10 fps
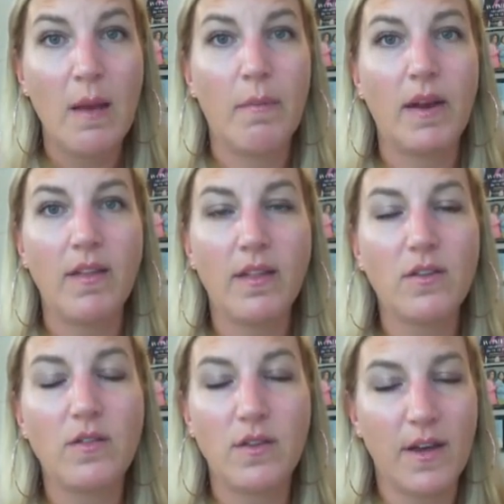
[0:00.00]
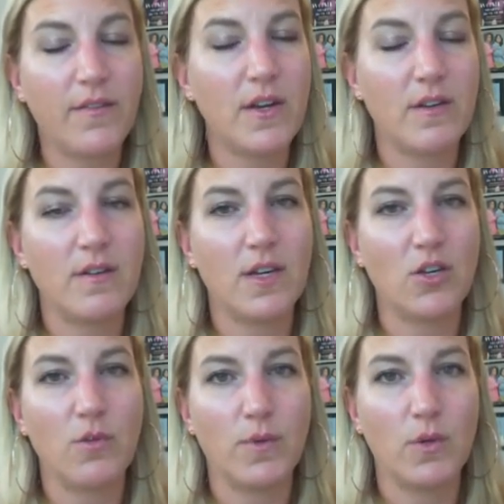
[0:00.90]
But I think there's a definite
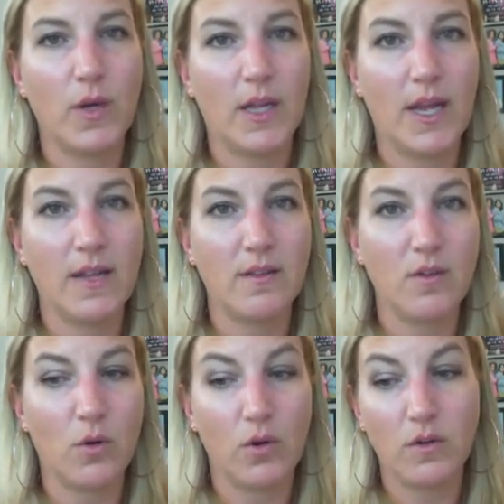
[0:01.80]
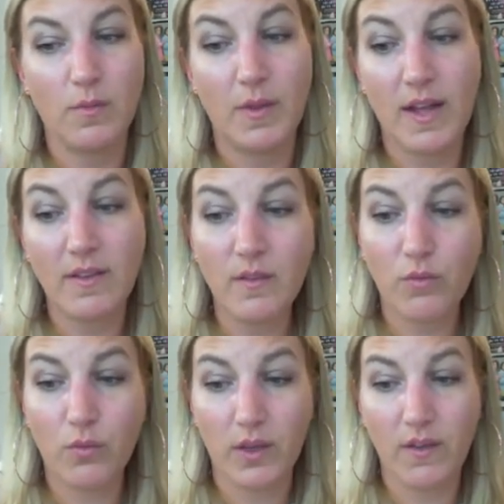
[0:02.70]
distinction between clients and donors. But that's a
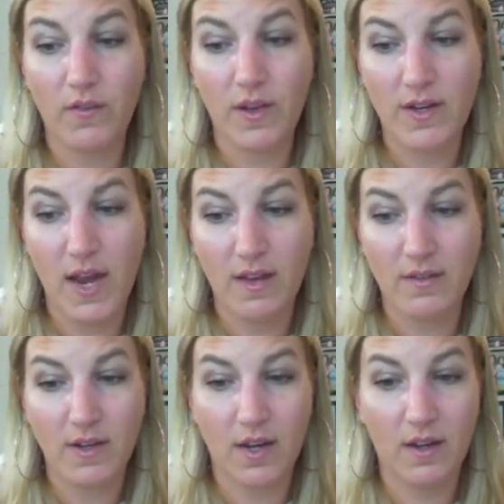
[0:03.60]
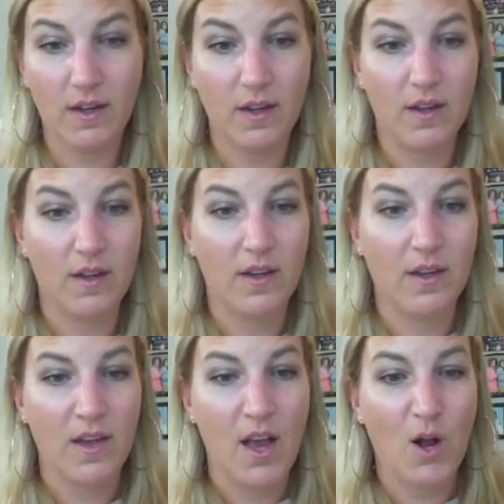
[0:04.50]
really fantastic
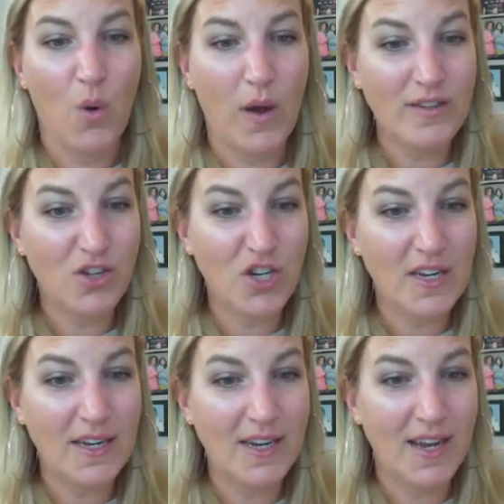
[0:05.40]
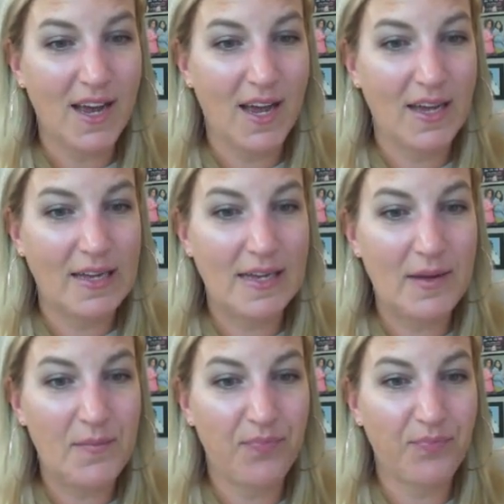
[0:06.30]
question.
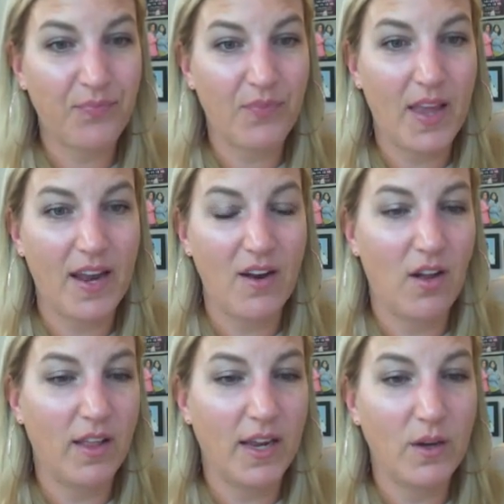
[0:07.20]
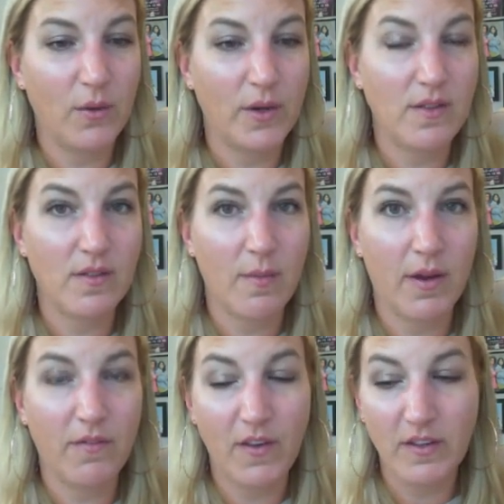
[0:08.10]
And all I know is
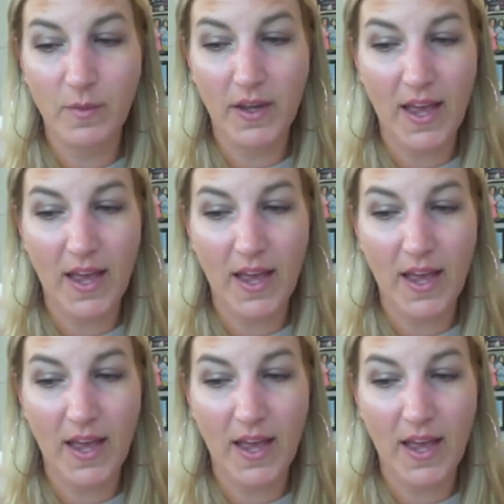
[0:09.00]
about Facebook.